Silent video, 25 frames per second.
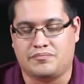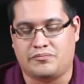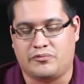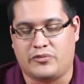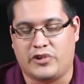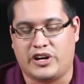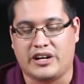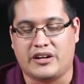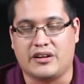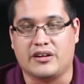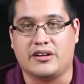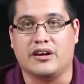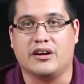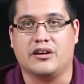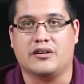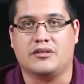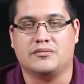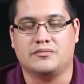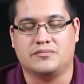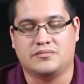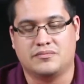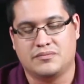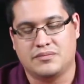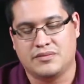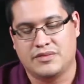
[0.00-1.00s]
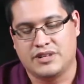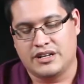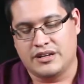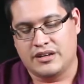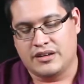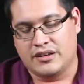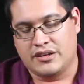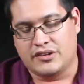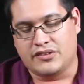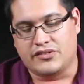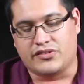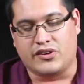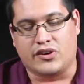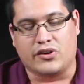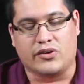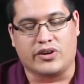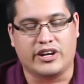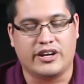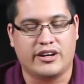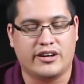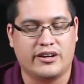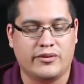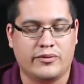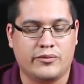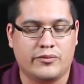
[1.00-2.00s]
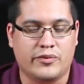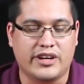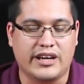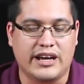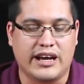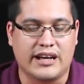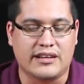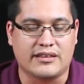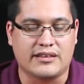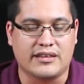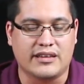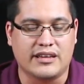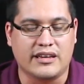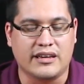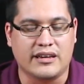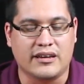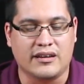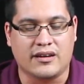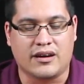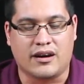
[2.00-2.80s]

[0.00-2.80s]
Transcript: ready to go. So here we got the